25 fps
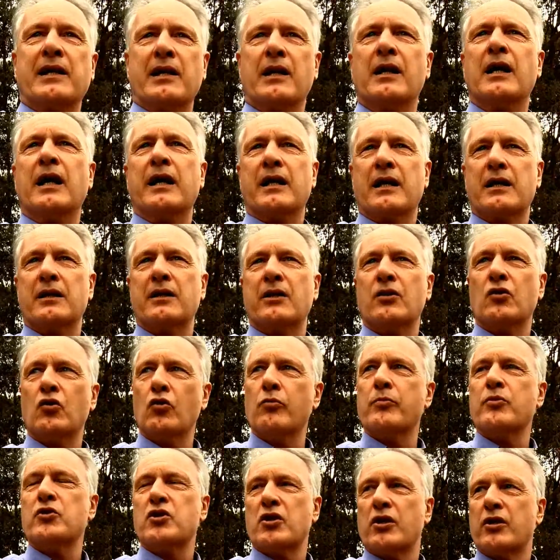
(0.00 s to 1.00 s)
height under
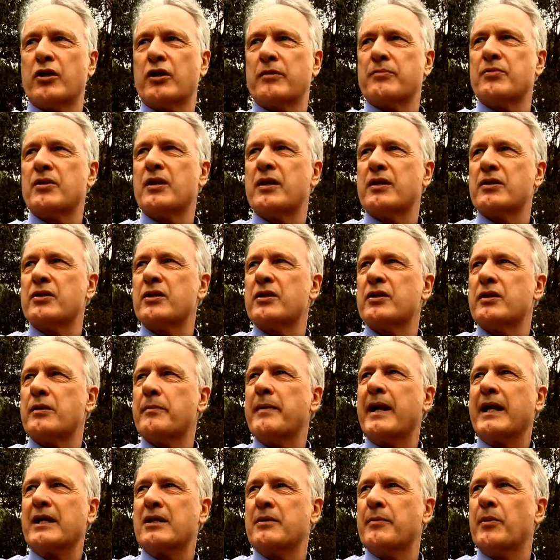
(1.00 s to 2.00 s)
normal circumstances at
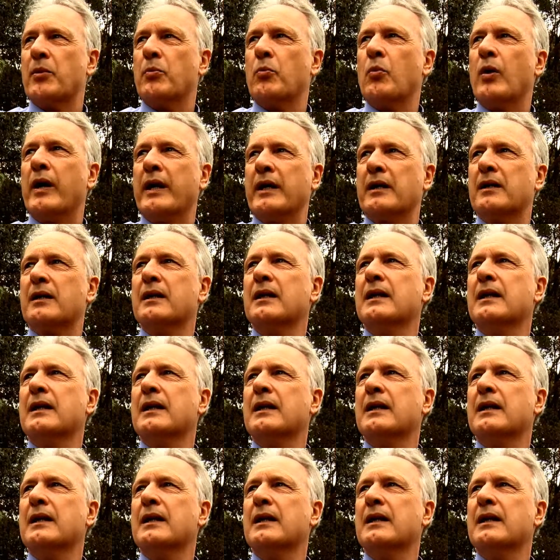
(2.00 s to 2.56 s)
maximum weight.